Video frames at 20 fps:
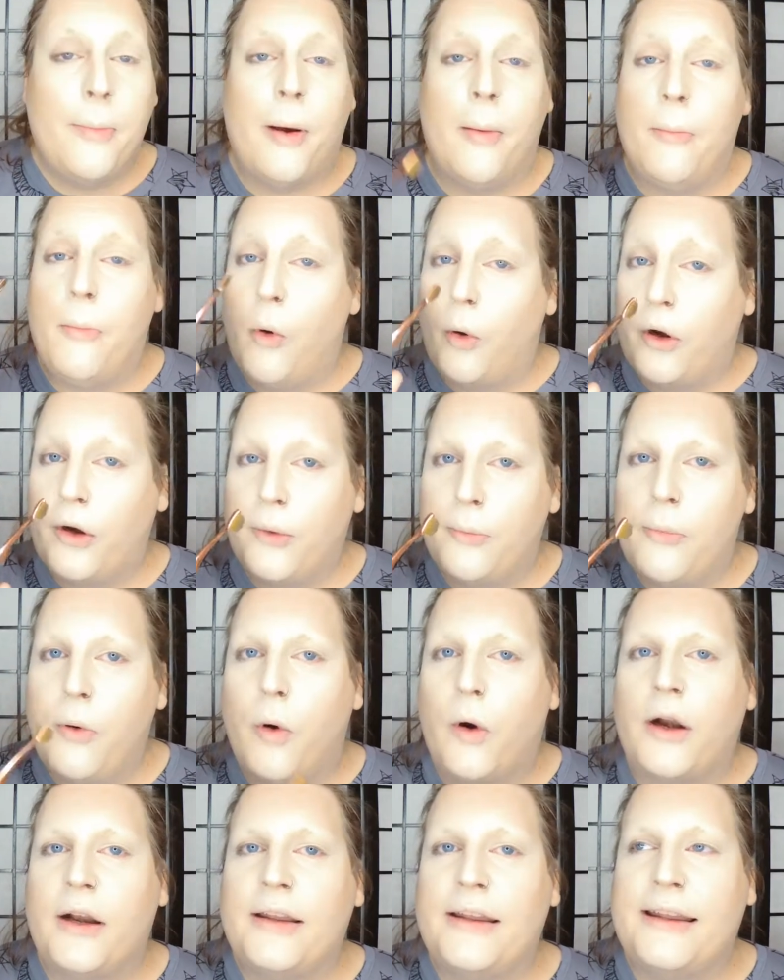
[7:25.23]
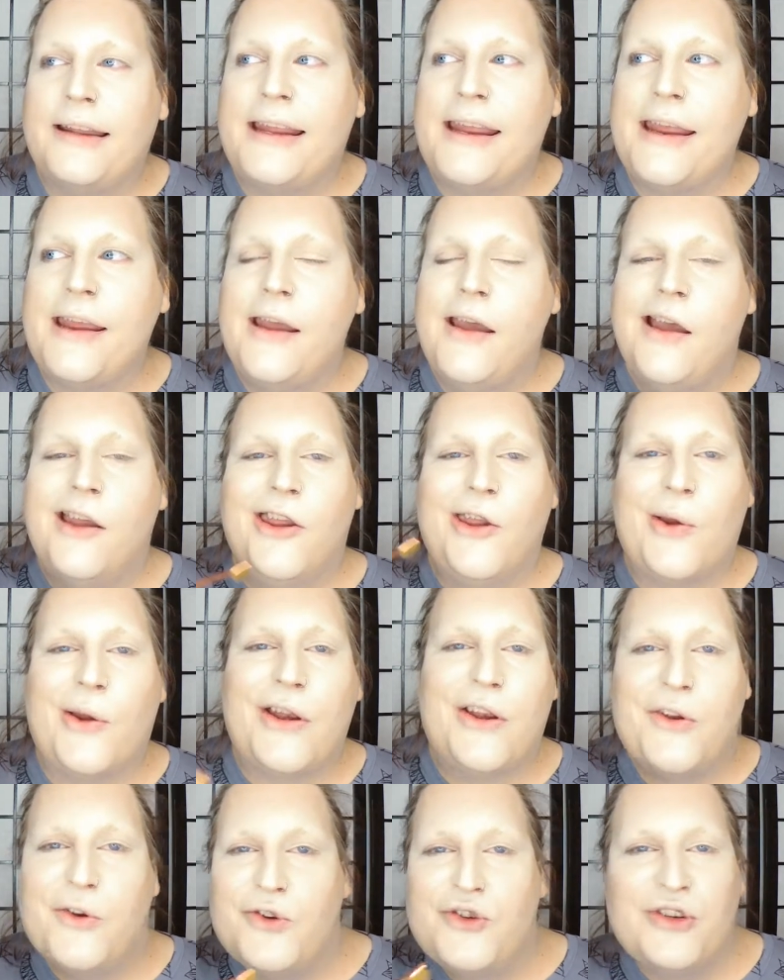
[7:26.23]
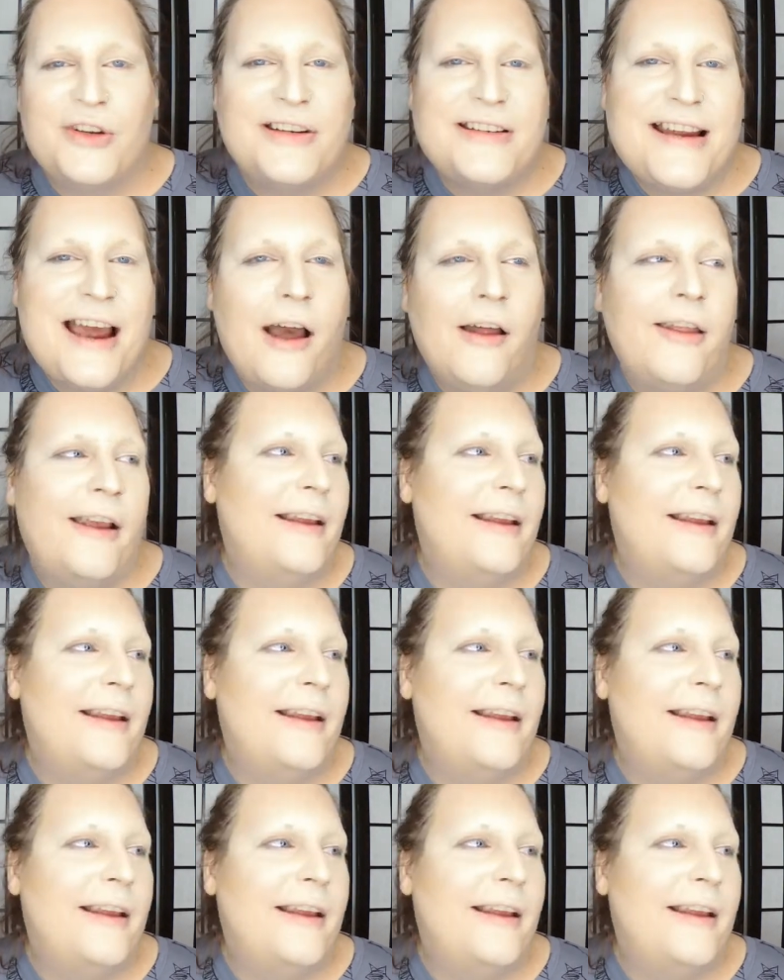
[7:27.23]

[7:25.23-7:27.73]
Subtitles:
but more importantly, you can usually tell,